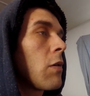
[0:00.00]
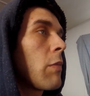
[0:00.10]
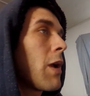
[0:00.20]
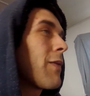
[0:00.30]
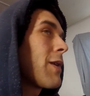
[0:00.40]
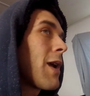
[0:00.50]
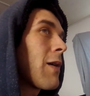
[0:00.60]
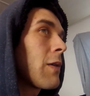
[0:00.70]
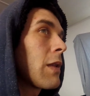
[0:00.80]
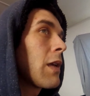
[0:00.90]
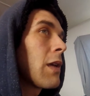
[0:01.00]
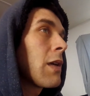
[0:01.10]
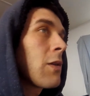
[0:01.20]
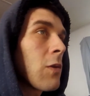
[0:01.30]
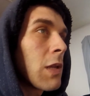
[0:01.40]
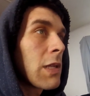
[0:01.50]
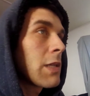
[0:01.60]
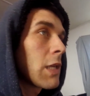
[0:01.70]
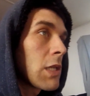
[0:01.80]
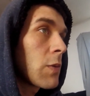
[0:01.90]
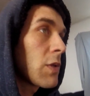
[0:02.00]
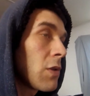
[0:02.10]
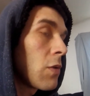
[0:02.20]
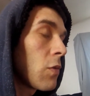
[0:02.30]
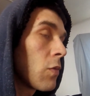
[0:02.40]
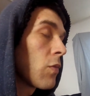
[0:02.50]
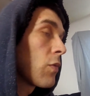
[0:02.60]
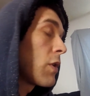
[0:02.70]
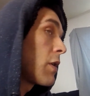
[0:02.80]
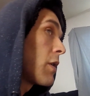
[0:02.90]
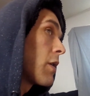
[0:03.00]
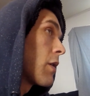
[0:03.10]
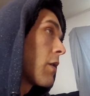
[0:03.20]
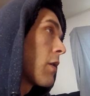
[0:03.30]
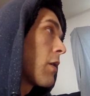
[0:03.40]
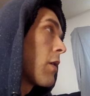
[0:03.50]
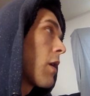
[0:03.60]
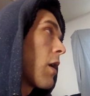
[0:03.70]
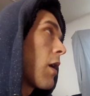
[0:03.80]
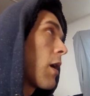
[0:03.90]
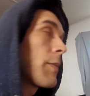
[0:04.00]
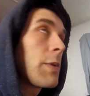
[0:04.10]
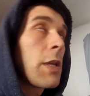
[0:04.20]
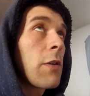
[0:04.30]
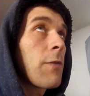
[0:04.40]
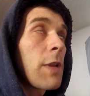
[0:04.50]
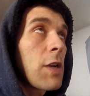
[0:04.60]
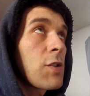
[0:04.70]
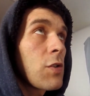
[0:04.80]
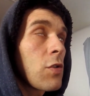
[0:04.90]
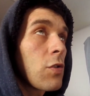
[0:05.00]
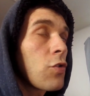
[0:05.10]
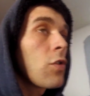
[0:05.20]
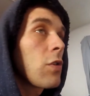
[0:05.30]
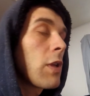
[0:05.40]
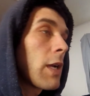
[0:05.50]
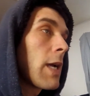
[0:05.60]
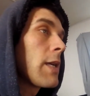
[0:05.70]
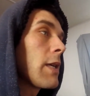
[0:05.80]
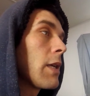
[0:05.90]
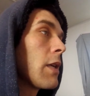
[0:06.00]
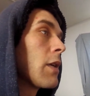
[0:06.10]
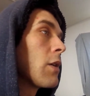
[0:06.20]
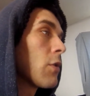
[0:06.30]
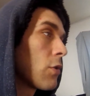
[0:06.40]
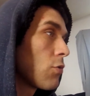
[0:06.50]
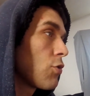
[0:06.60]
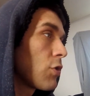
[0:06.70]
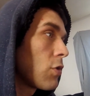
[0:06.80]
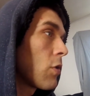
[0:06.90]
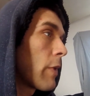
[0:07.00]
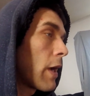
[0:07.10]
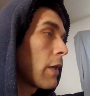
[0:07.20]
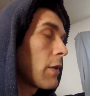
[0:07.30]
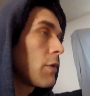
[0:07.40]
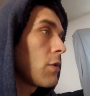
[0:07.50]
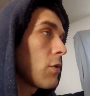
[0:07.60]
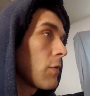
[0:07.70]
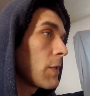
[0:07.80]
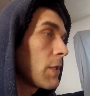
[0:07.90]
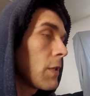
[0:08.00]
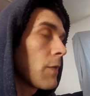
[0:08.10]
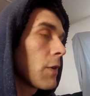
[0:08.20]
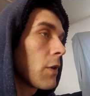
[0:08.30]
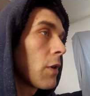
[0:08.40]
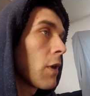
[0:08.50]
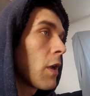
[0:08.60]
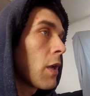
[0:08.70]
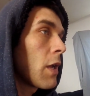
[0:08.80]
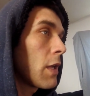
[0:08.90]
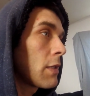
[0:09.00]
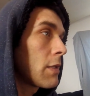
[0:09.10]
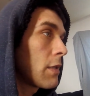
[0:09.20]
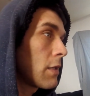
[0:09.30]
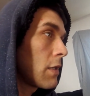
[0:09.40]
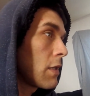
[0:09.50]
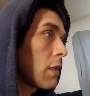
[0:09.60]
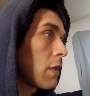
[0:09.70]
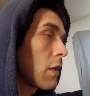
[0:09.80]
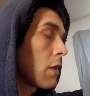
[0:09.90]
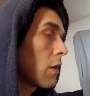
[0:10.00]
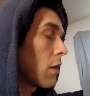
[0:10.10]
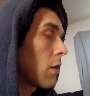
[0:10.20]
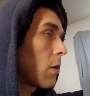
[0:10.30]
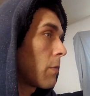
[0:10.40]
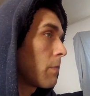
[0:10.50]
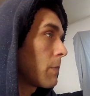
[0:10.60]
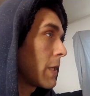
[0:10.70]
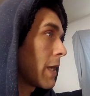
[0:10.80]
every now and then, or let's say just when you update or flash your controller like I did, you should go back into your receiver and see the